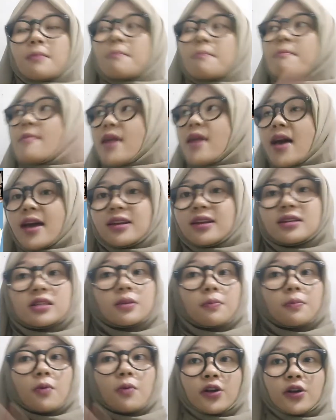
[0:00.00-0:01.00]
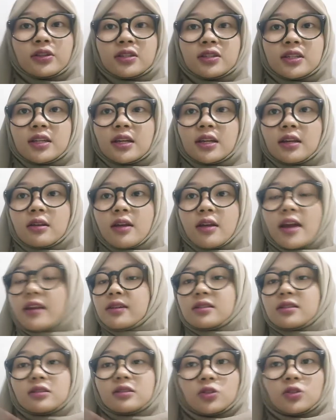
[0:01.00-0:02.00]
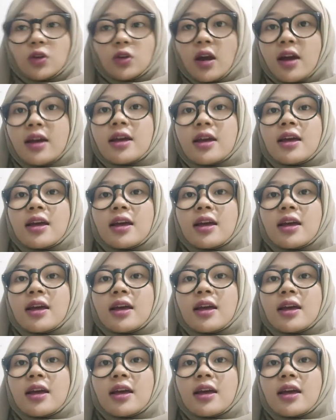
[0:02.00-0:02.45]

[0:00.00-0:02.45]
mad, disappointed, and etc.